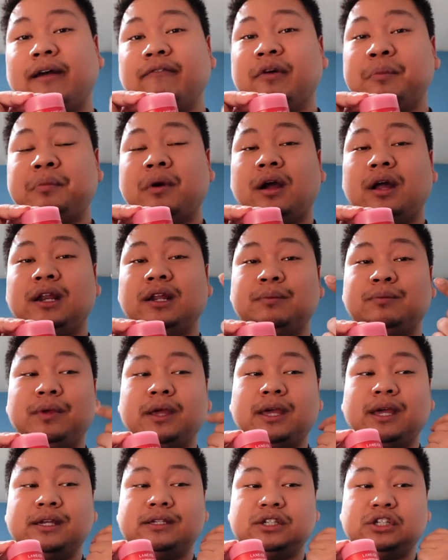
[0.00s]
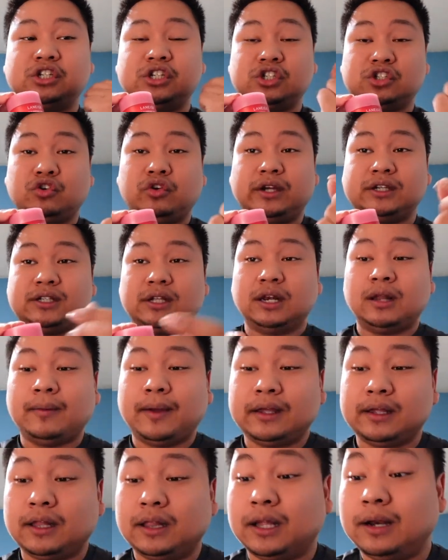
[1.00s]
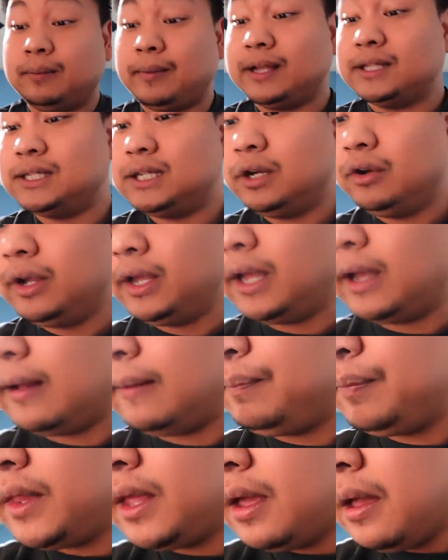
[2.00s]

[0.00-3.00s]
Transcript: of a product because it just creates a lot of, a lot of bacteria.